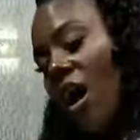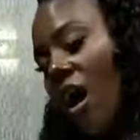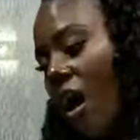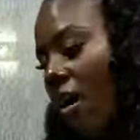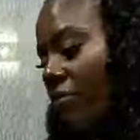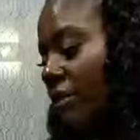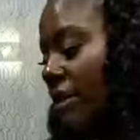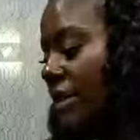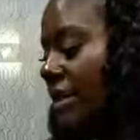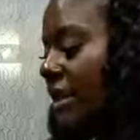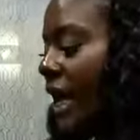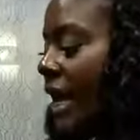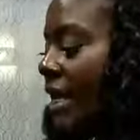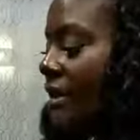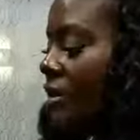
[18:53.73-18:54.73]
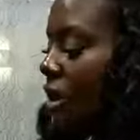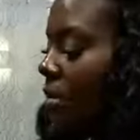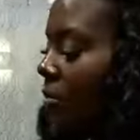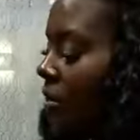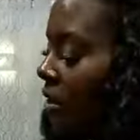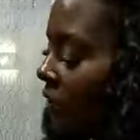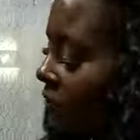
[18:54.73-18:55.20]
off to the side. So I'm
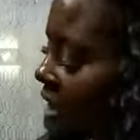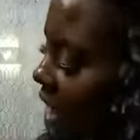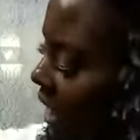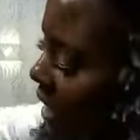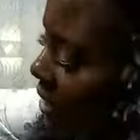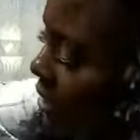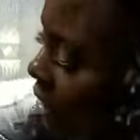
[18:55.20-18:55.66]
going to find